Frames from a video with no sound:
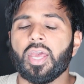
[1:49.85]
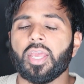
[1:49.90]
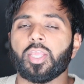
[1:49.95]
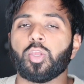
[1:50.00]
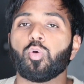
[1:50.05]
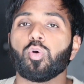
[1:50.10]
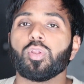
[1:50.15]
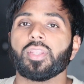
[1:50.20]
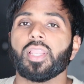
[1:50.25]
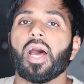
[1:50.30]

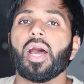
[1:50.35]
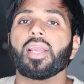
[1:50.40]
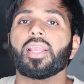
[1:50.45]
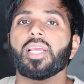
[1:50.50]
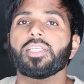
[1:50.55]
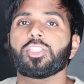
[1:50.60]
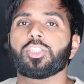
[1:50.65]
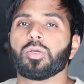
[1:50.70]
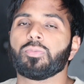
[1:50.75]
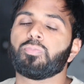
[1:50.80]
You will not
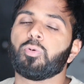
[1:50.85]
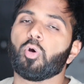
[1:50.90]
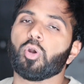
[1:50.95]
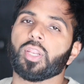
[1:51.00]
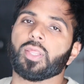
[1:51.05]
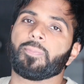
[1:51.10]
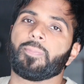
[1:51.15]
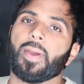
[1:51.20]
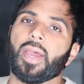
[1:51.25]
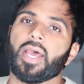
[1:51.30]
get your
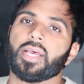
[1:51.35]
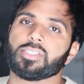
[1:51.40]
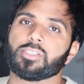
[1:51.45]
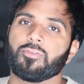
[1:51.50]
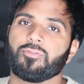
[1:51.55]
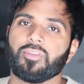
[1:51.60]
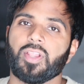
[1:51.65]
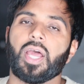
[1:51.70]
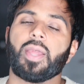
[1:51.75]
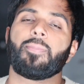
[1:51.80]
boarding pass to
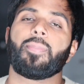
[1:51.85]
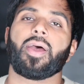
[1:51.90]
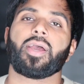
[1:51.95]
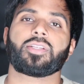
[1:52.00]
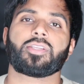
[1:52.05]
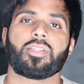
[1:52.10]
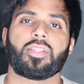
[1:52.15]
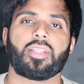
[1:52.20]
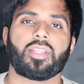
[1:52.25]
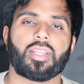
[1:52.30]
fly
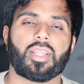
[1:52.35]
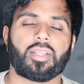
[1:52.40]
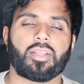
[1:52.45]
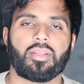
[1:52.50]
back to the